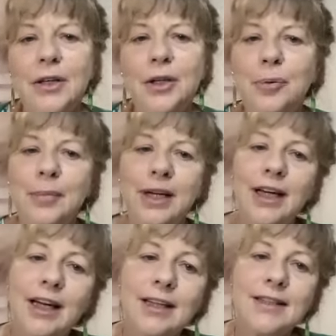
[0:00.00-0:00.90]
You
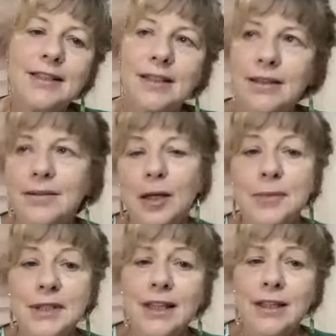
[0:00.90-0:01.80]
might ask, and I'm
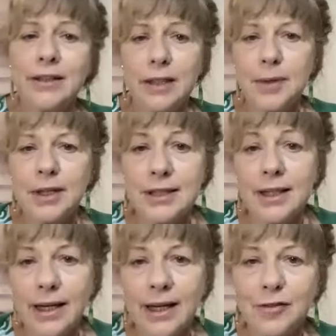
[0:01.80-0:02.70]
saying this because
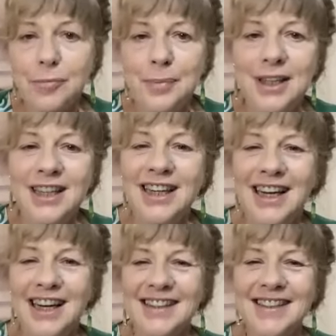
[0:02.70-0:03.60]
I have been
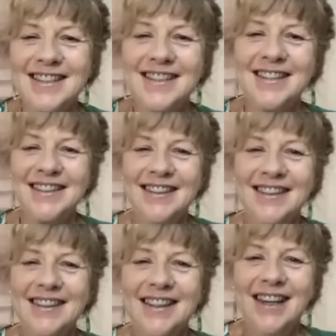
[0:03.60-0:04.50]
asked,
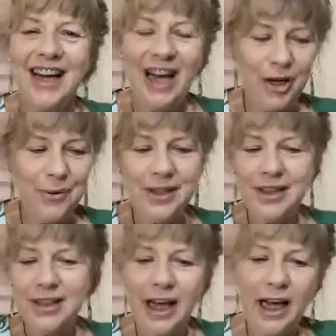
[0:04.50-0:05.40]
how
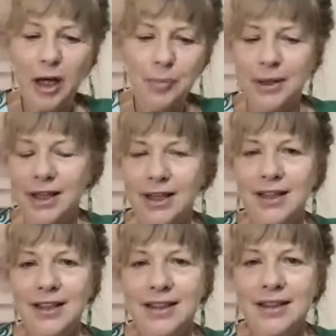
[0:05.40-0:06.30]
can happy